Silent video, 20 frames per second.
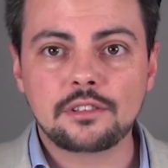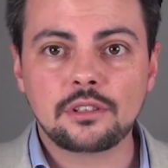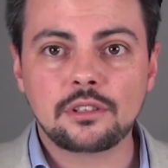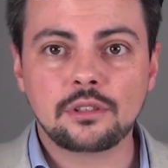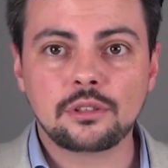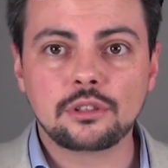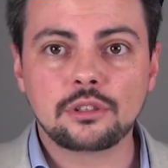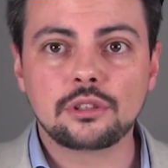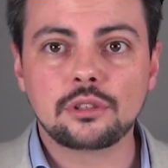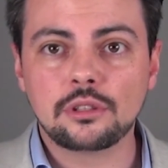you
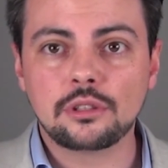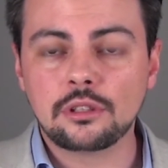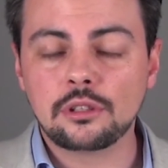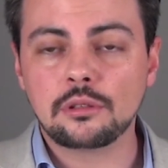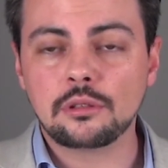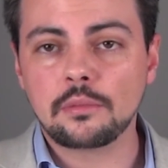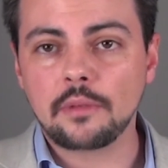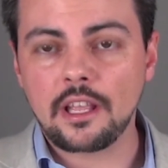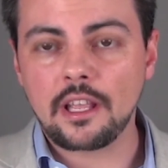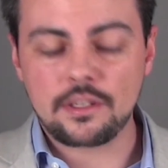know,
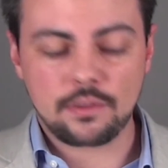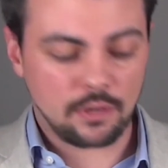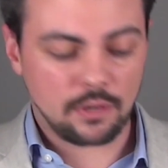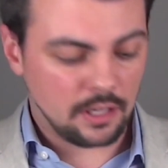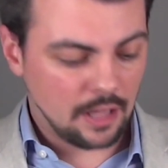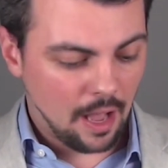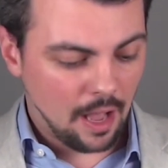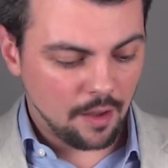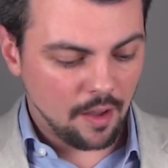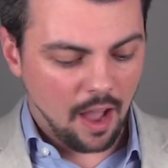so that's
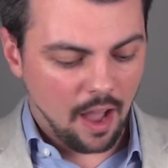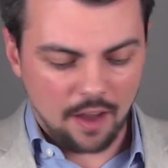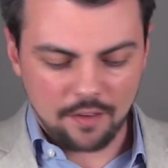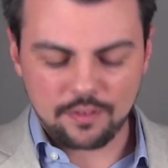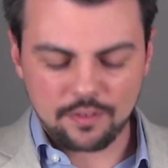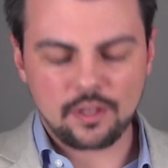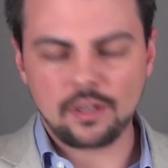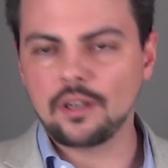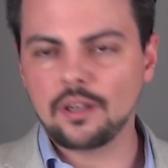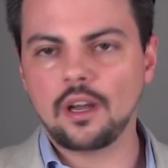great.
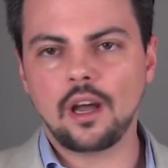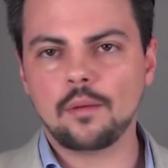After